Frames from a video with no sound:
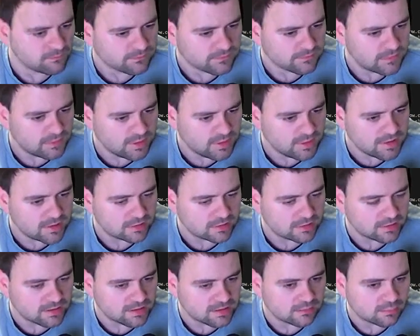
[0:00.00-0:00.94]
Need at
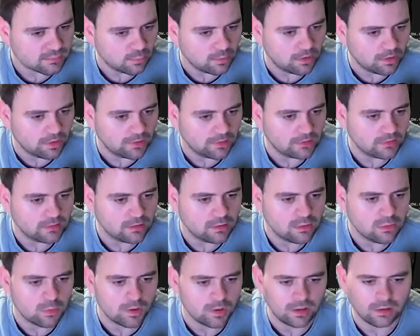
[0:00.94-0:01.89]
least 1.
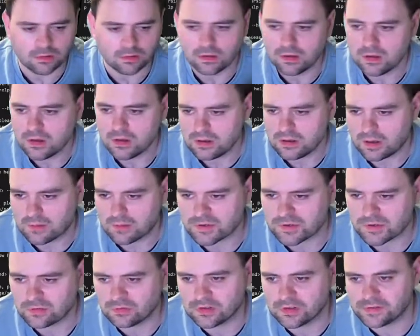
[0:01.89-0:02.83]
Oh well, I'm
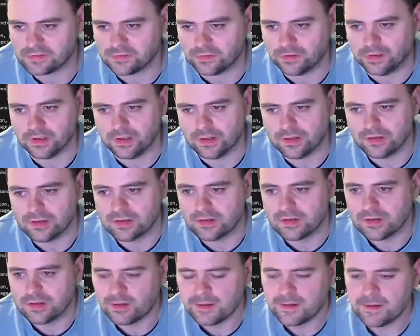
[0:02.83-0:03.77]
sure it's
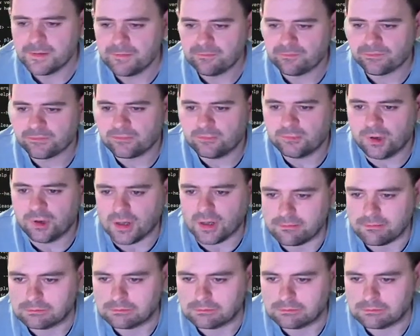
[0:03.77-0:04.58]
fine. Right.